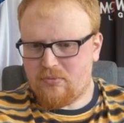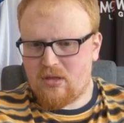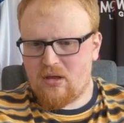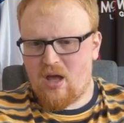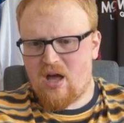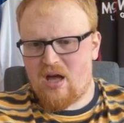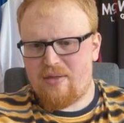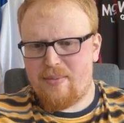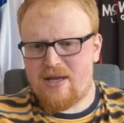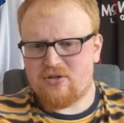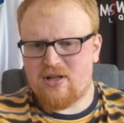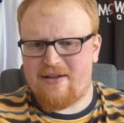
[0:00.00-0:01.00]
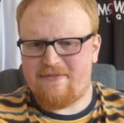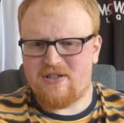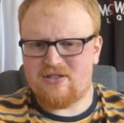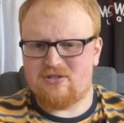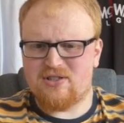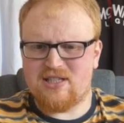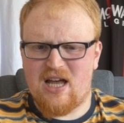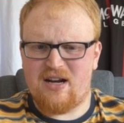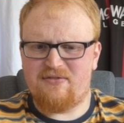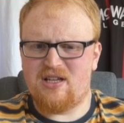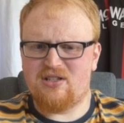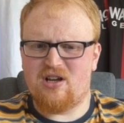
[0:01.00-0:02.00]
The mental and physical side
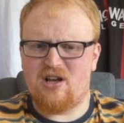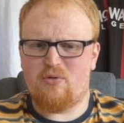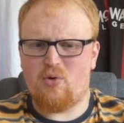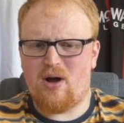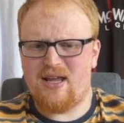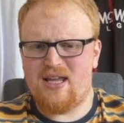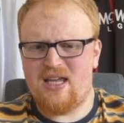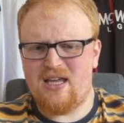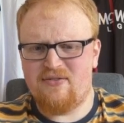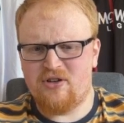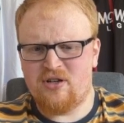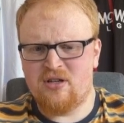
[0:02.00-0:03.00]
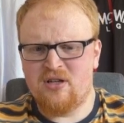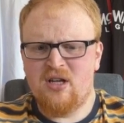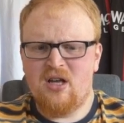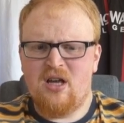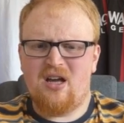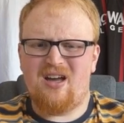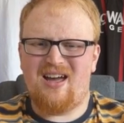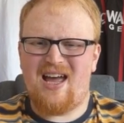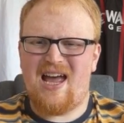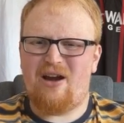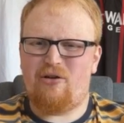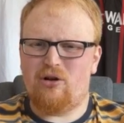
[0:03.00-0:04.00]
of things are quite even.
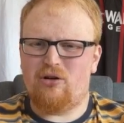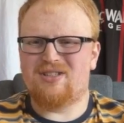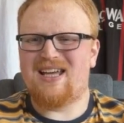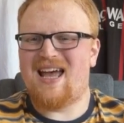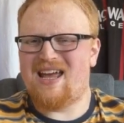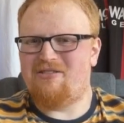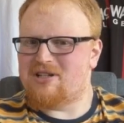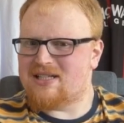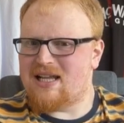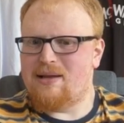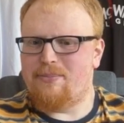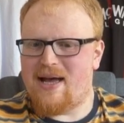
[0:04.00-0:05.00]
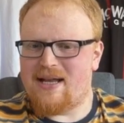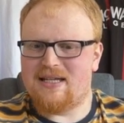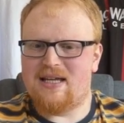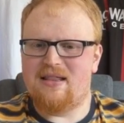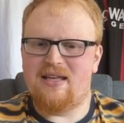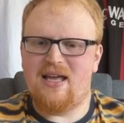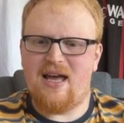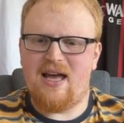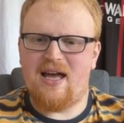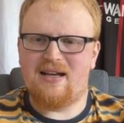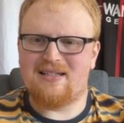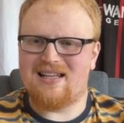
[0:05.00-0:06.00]
Aerial, De Gea is slightly better in the
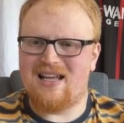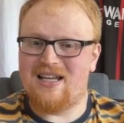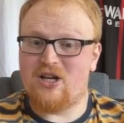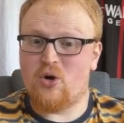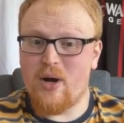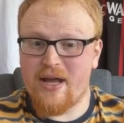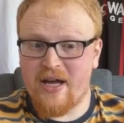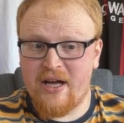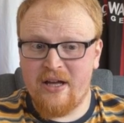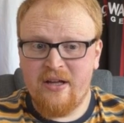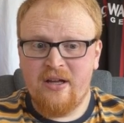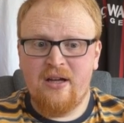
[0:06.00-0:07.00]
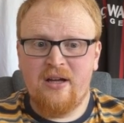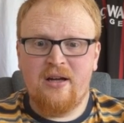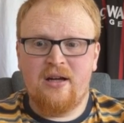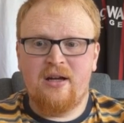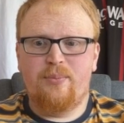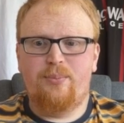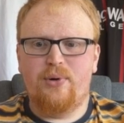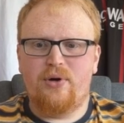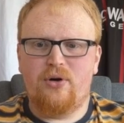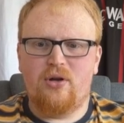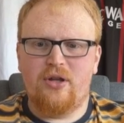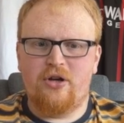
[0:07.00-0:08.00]
air and slightly quicker. But
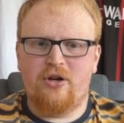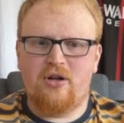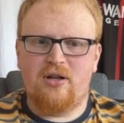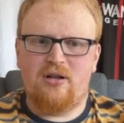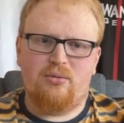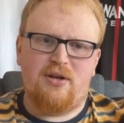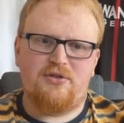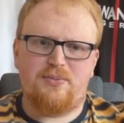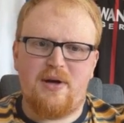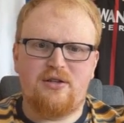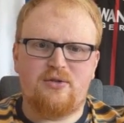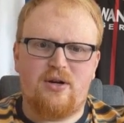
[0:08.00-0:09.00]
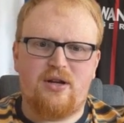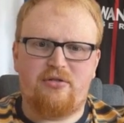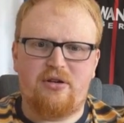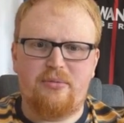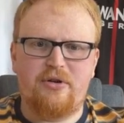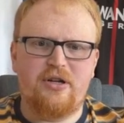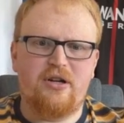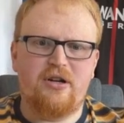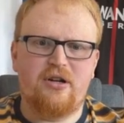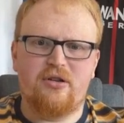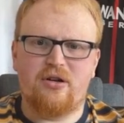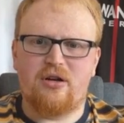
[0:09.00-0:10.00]
all in all, we've spent 23 million on
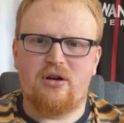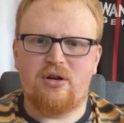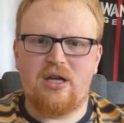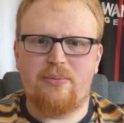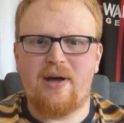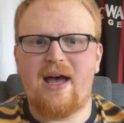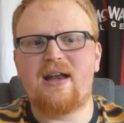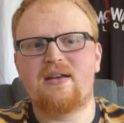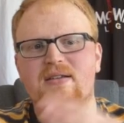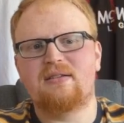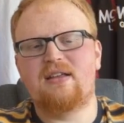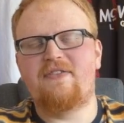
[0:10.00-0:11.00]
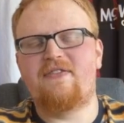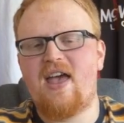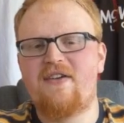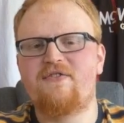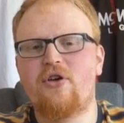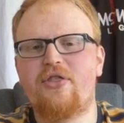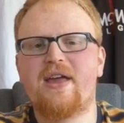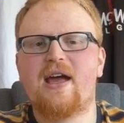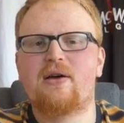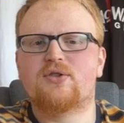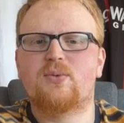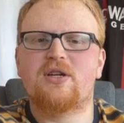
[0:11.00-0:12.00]
another goalkeeper. And if nothing
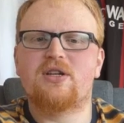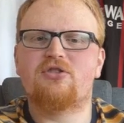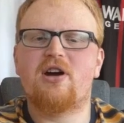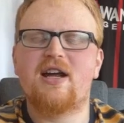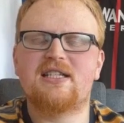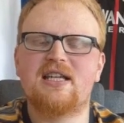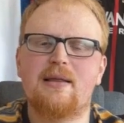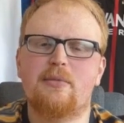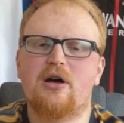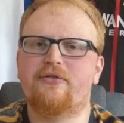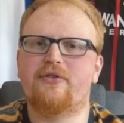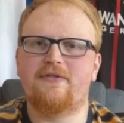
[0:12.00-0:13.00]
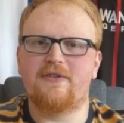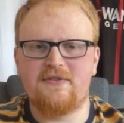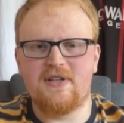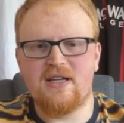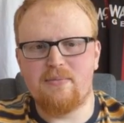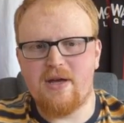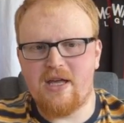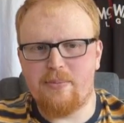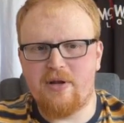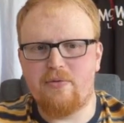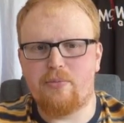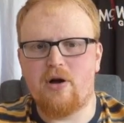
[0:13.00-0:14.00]
else, we can try and sell him on for 50 and make a
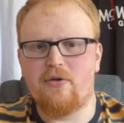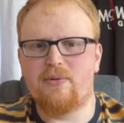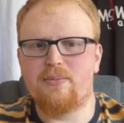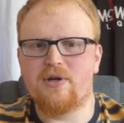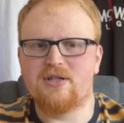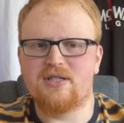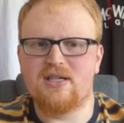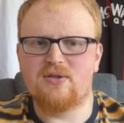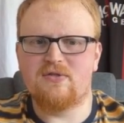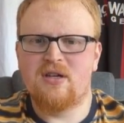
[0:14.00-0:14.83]
bit of a profit because he's